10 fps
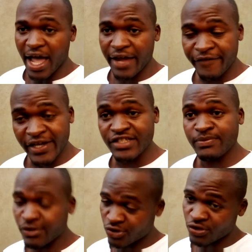advised
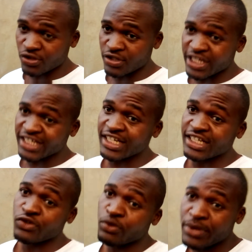me that I
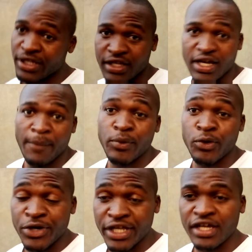should be
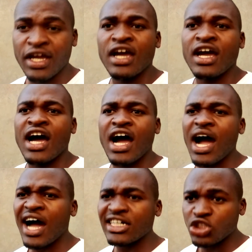uploading
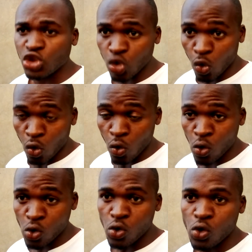a
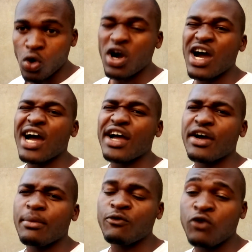
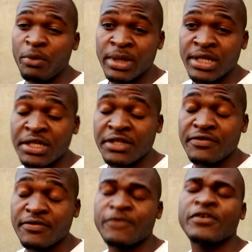2-4
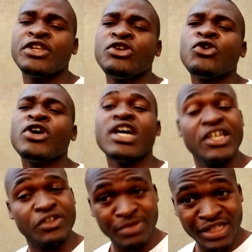minute video,
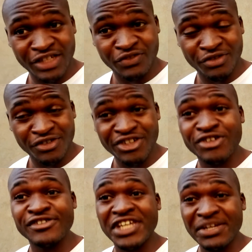8 minutes
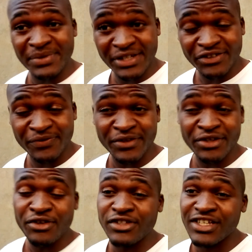video, 10 minutes
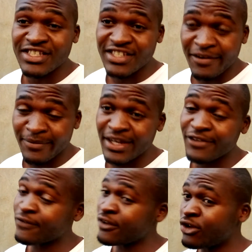video, 16
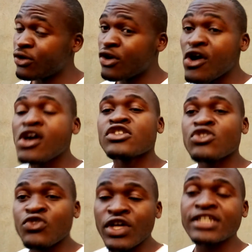minutes video,
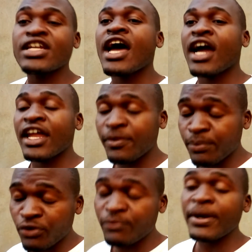so that I can
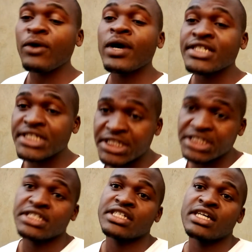improve my
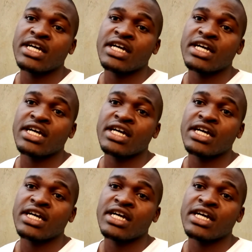YT